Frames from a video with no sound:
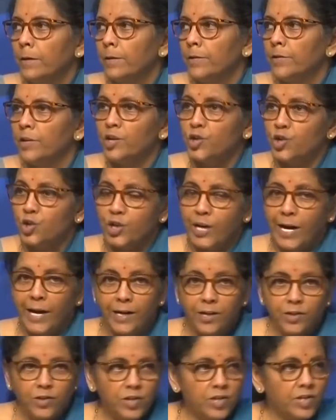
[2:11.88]
the
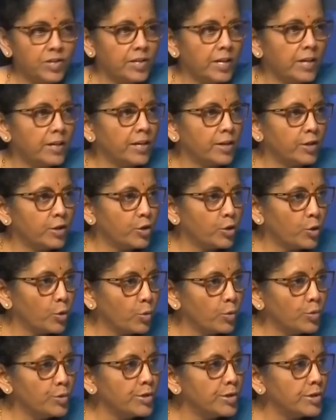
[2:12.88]
challenges that it
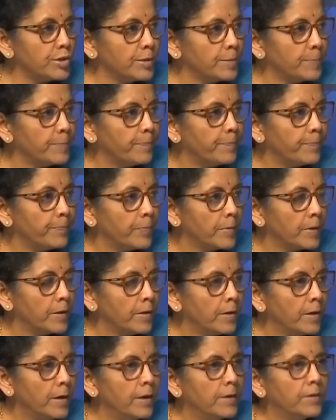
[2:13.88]
throws,
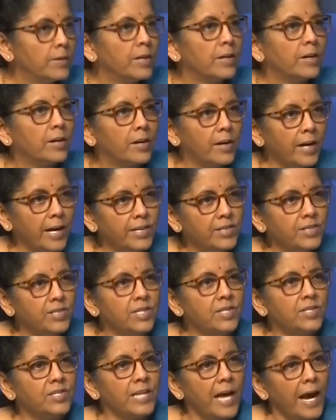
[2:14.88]
the
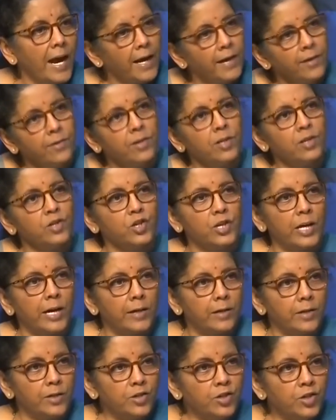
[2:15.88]
crisis and the
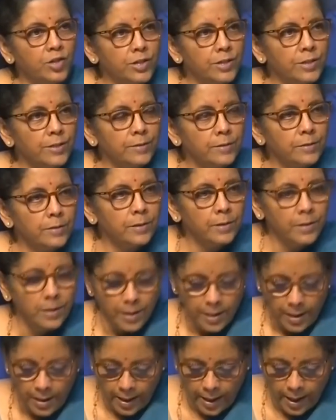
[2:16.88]
challenge,
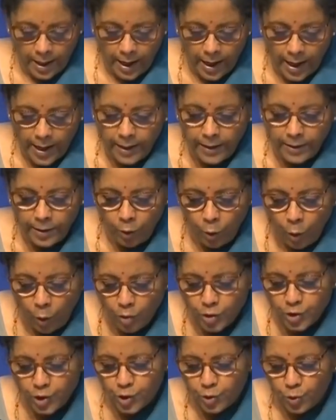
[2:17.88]
and
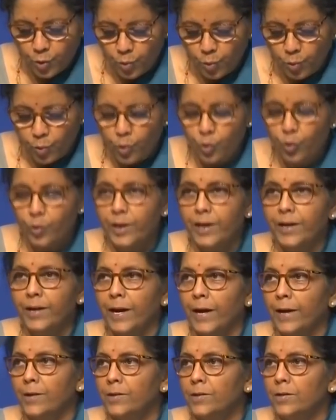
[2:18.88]
also looking
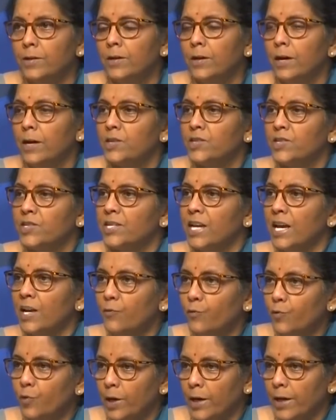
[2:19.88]
at a
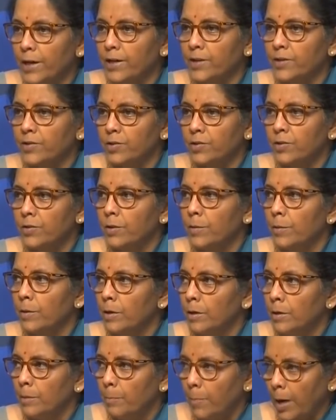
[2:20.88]
self-reliant
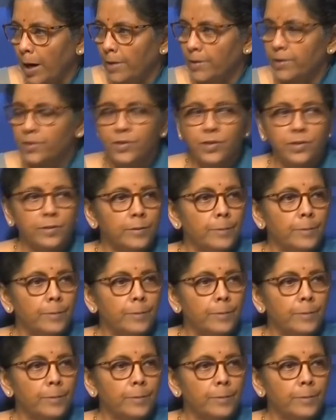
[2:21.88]
Bharat,